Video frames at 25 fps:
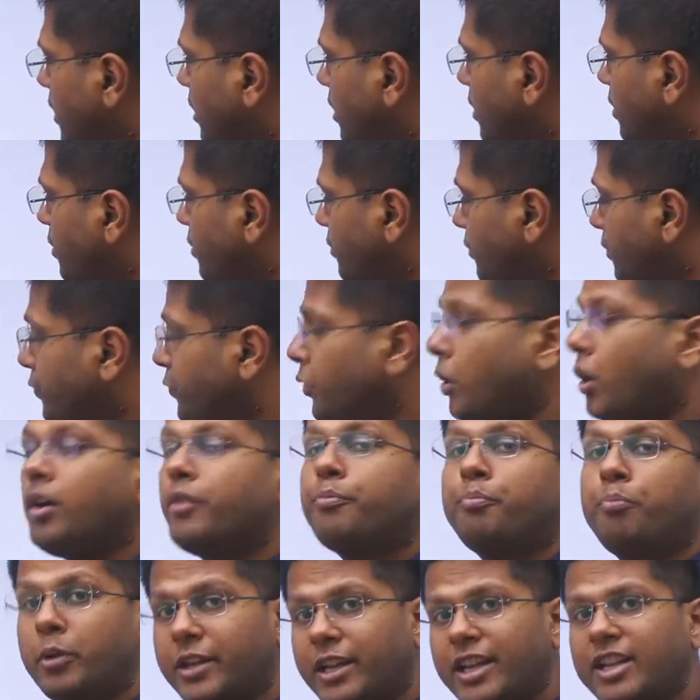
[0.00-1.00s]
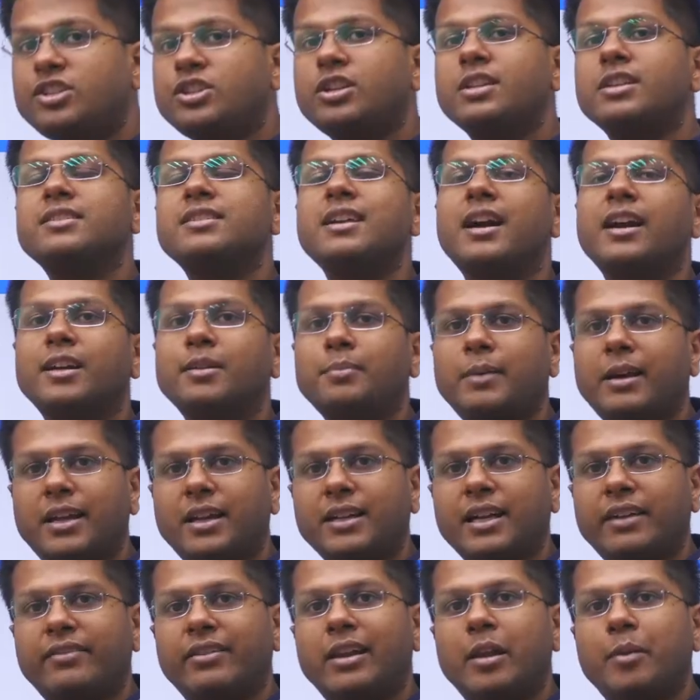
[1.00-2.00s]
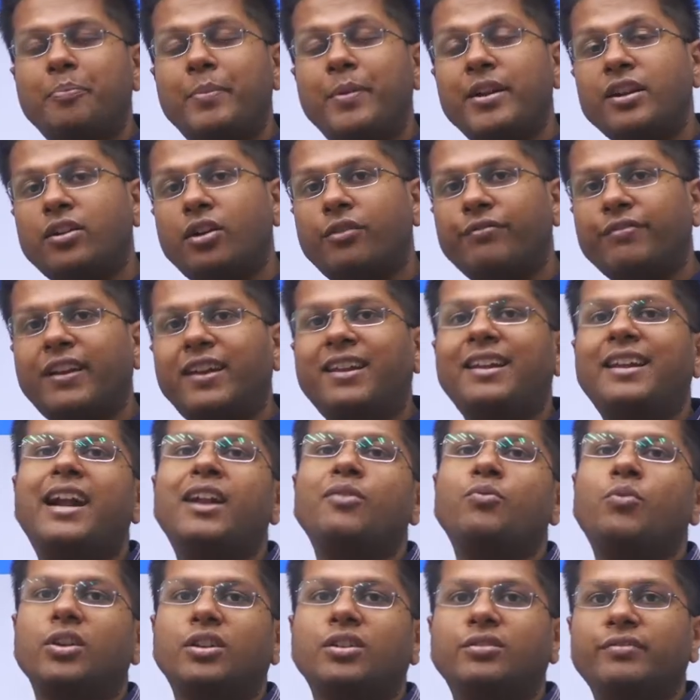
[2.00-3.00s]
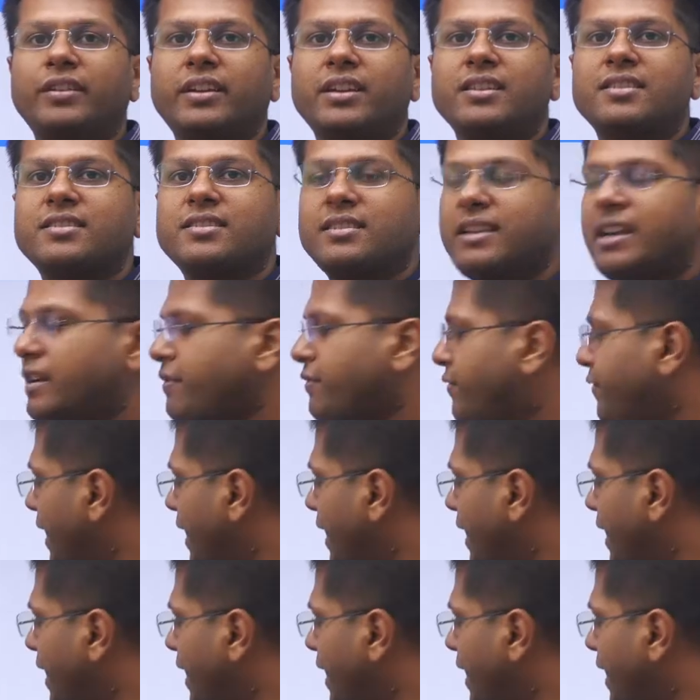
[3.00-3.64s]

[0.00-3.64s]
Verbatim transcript: uh, of potential Sagarmala development of inland waterways, and